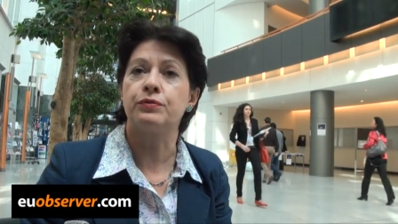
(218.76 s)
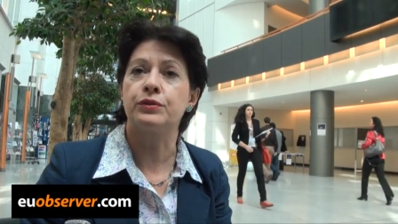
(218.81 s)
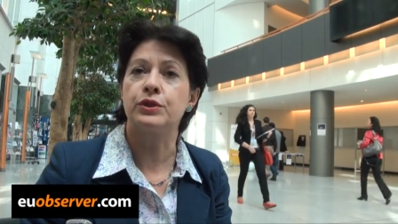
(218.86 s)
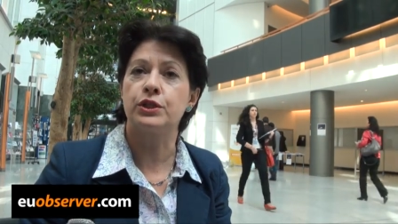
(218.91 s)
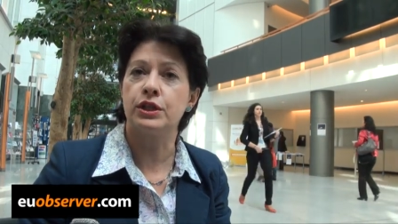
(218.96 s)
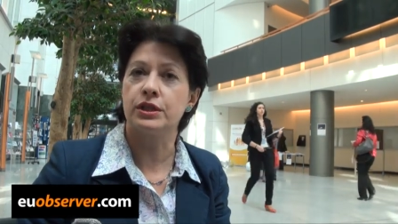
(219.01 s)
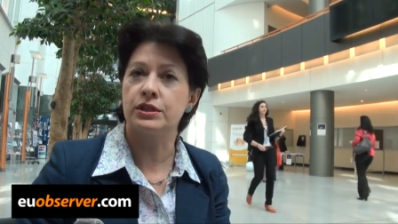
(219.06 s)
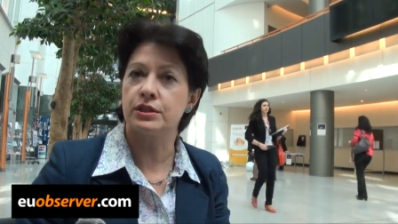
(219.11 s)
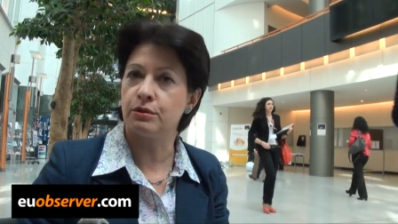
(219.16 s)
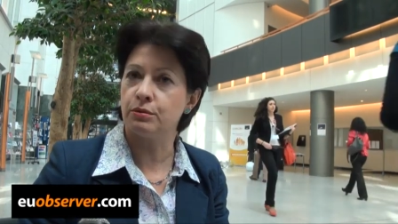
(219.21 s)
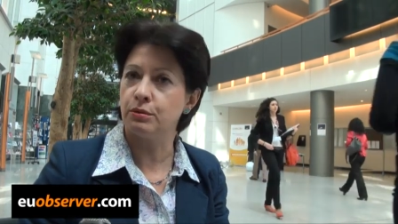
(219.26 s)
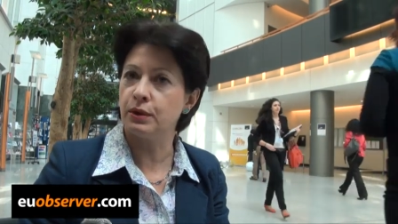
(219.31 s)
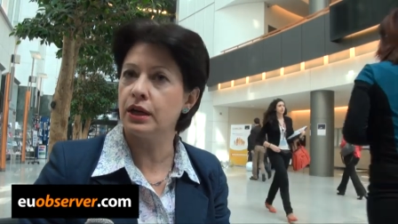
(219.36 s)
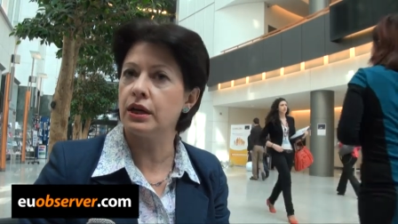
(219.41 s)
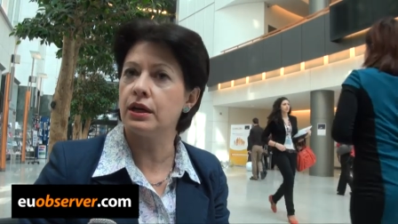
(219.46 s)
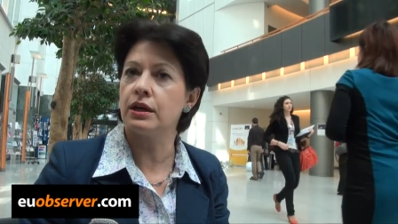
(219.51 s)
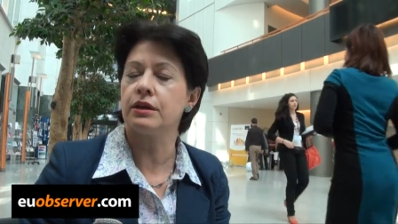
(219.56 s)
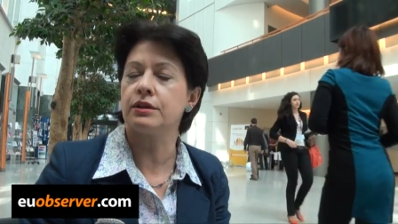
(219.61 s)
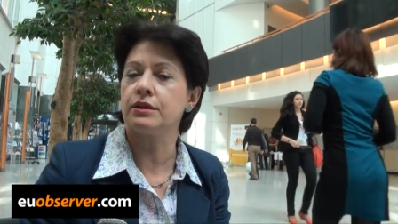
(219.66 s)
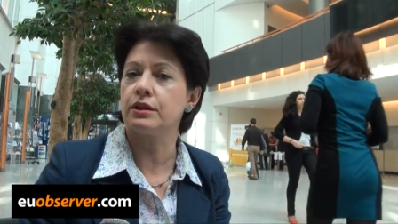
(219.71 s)
she is
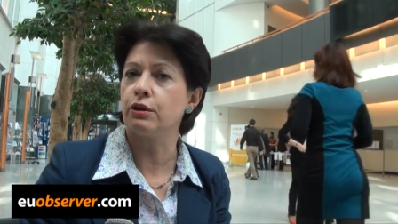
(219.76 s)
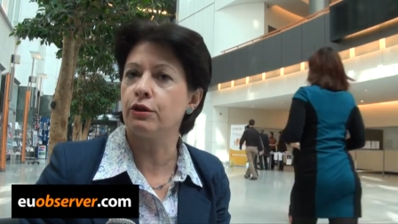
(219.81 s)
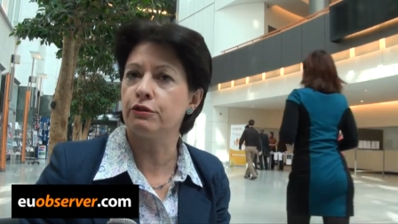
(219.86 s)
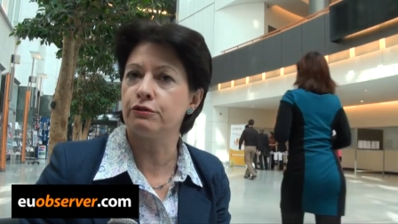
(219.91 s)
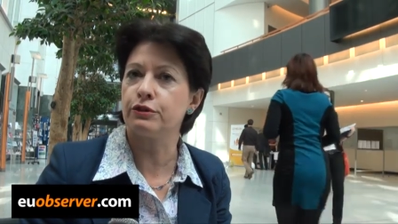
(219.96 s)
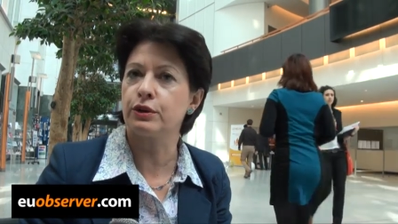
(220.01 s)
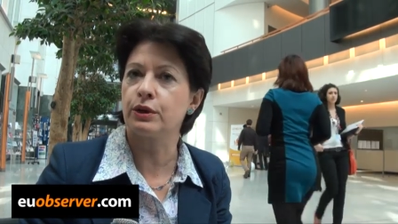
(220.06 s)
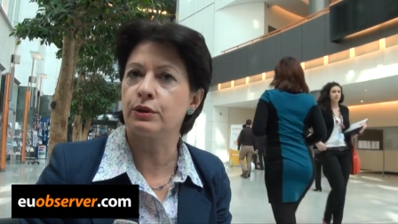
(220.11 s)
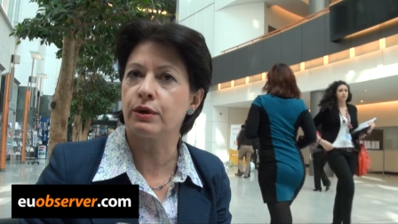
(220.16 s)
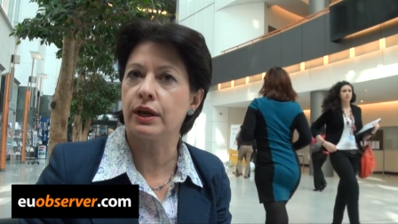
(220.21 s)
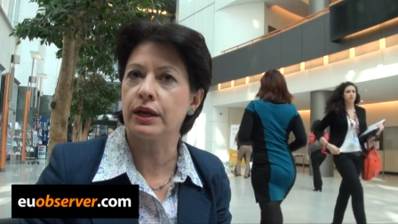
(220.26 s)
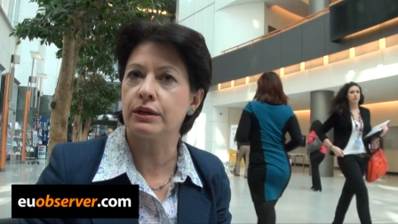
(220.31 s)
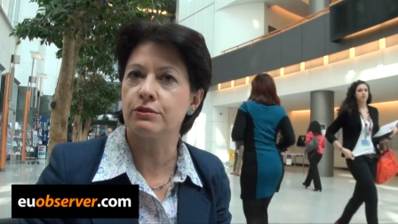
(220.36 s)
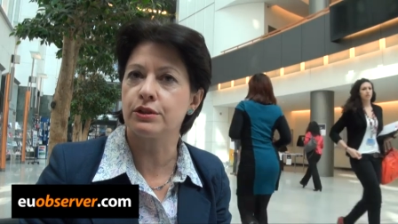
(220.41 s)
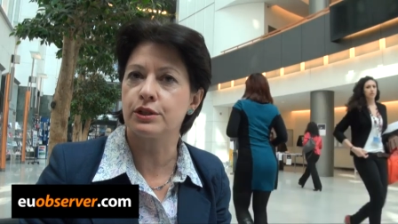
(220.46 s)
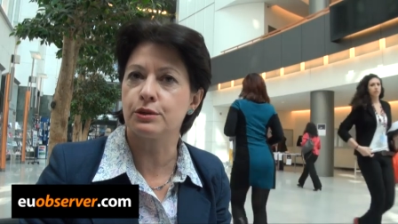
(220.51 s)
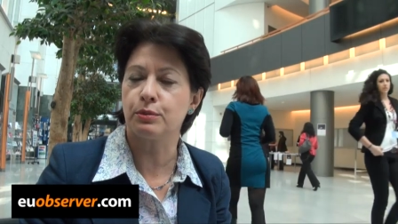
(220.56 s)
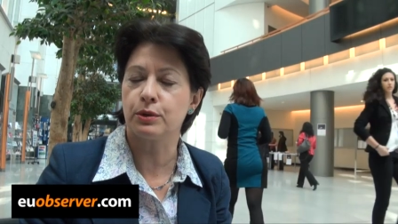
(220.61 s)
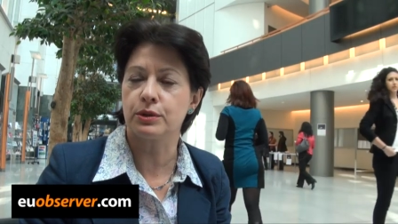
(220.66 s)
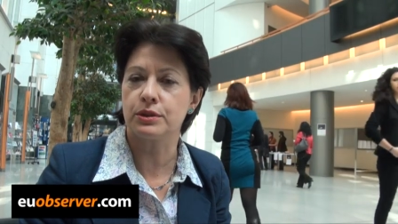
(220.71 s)
aware of the great
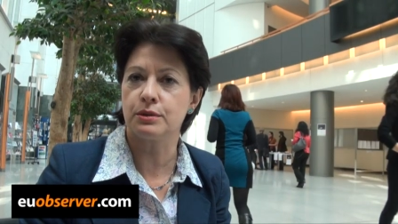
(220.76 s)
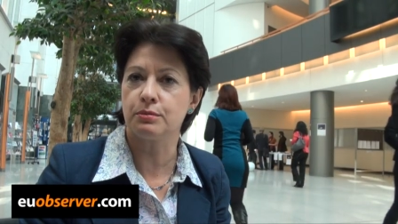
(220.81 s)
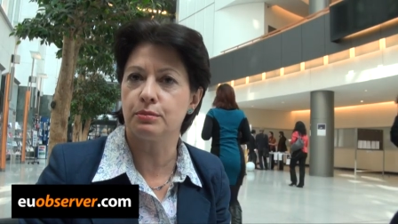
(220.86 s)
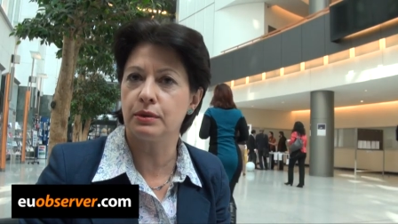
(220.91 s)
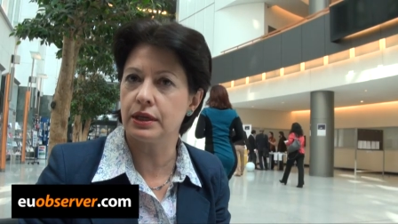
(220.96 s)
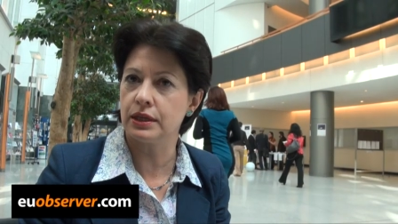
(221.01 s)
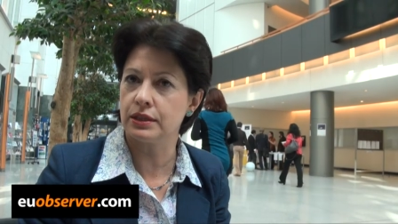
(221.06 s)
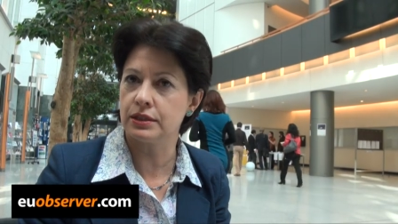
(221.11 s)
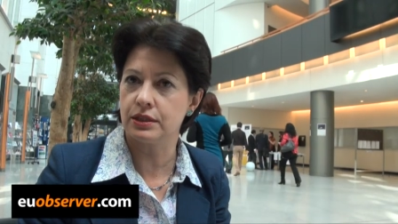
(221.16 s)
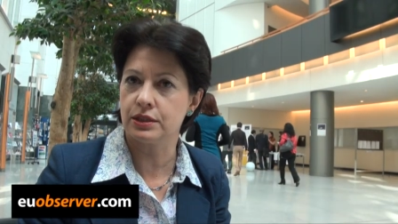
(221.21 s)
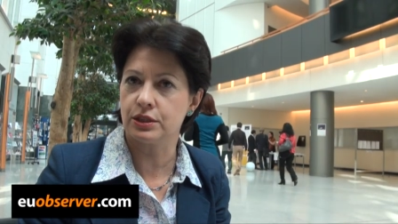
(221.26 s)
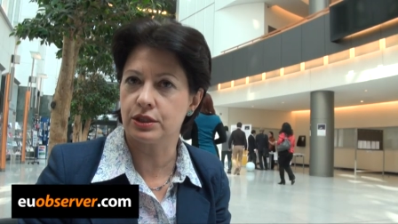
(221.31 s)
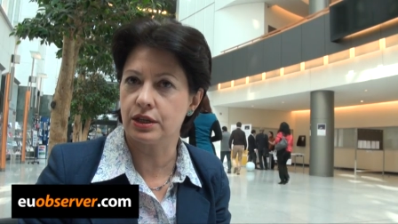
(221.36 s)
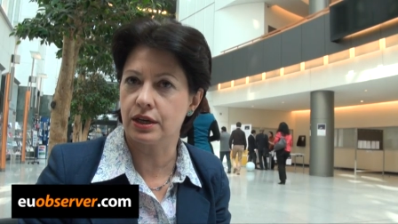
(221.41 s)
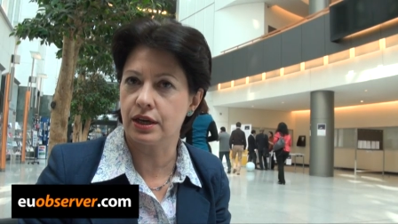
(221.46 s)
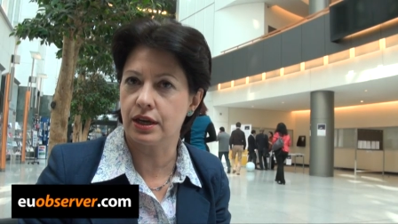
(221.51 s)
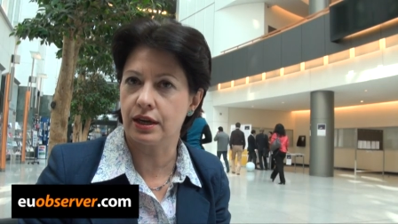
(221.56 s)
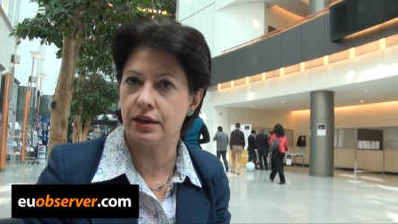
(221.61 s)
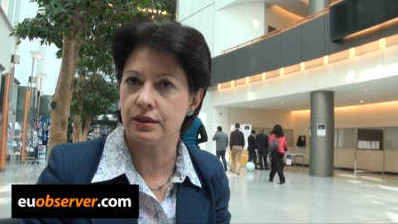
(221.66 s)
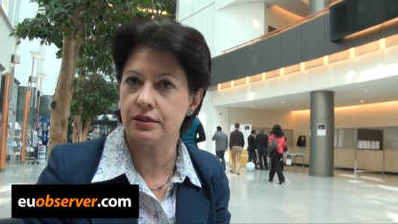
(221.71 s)
responsibility
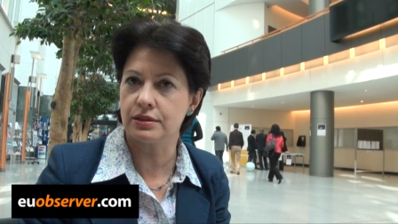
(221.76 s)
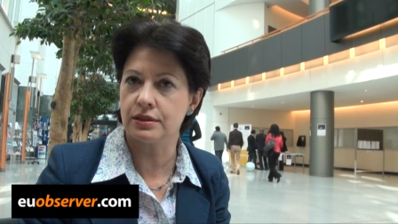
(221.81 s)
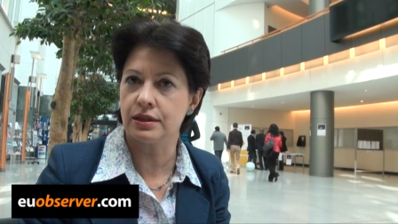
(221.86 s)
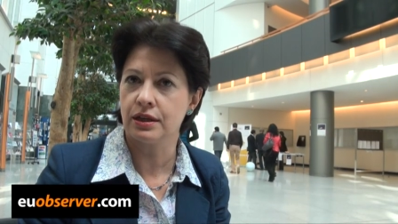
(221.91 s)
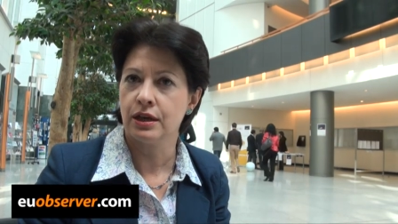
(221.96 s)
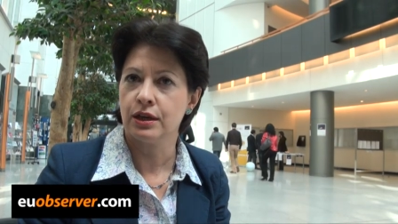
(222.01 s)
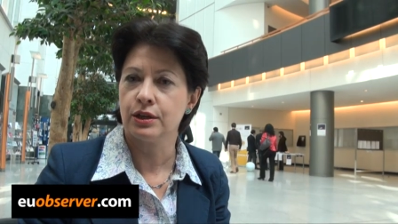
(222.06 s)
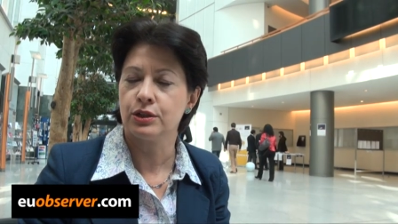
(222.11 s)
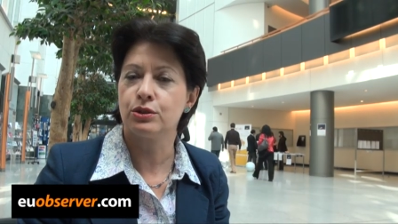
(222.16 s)
she has